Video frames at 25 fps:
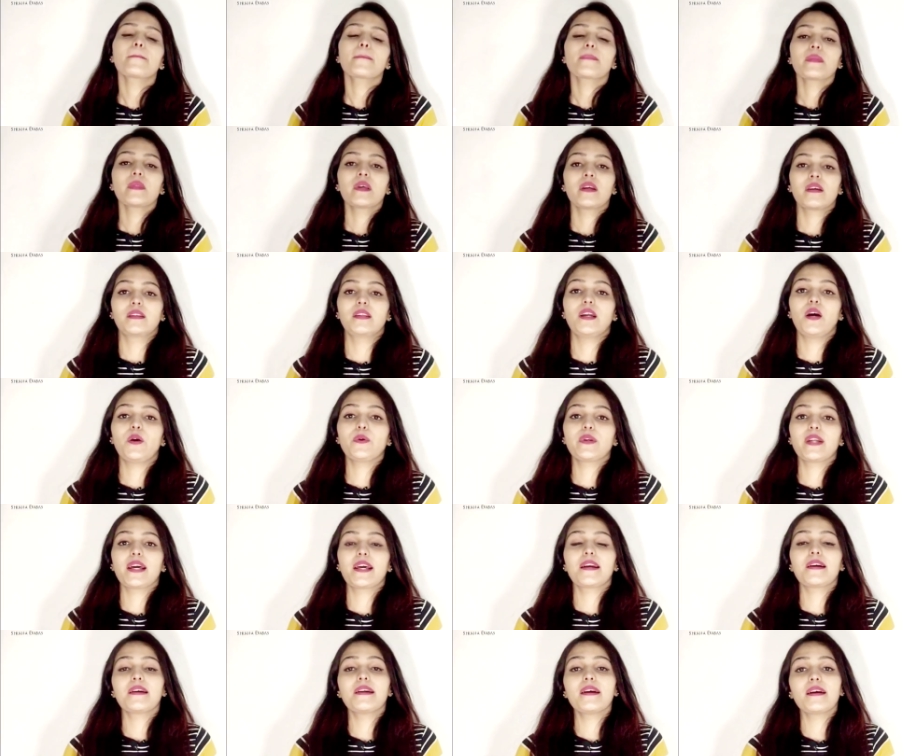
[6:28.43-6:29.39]
now
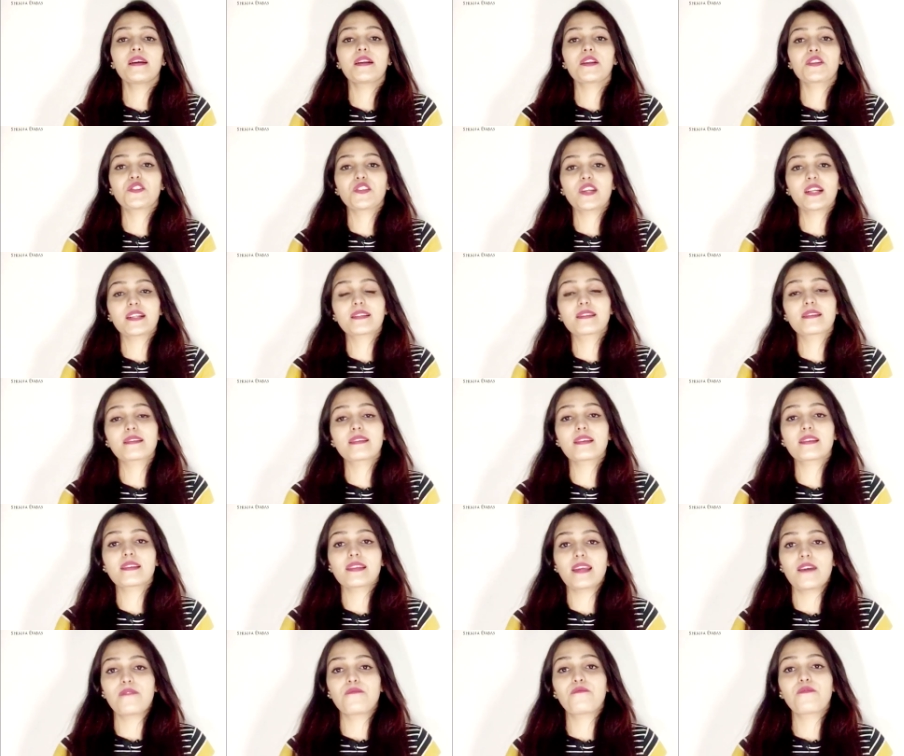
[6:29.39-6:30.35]
Derrida rejects this
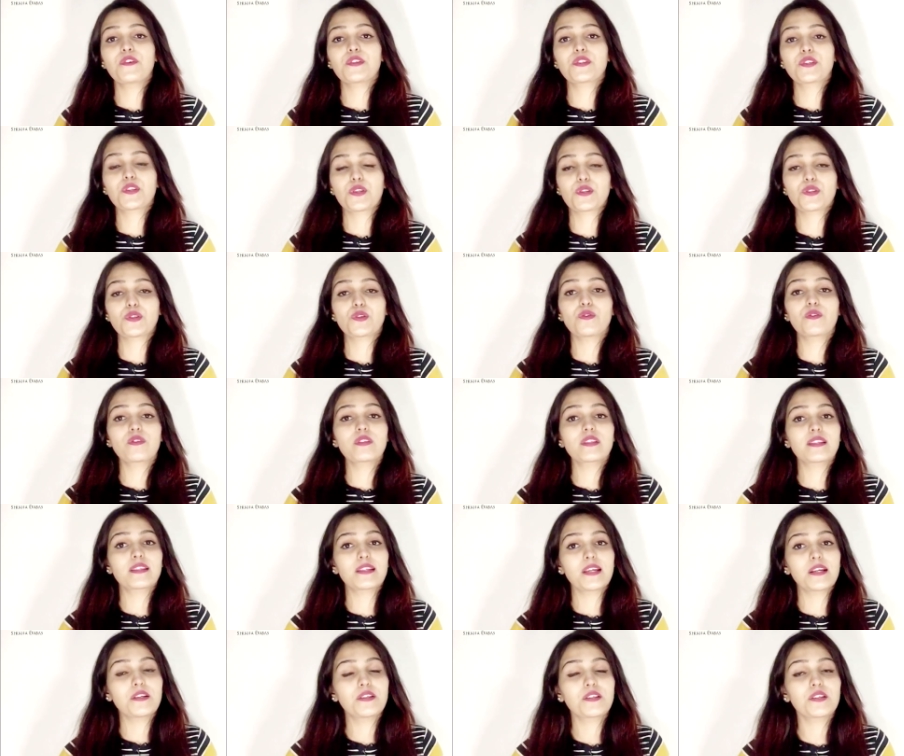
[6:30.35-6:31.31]
emphasis on
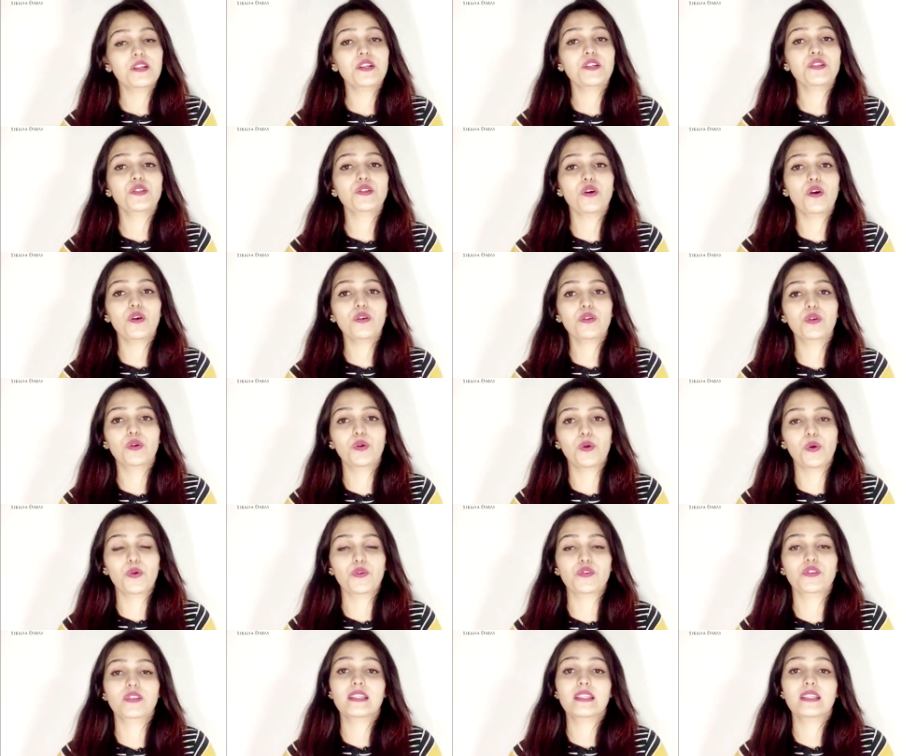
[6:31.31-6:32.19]
centers or cores.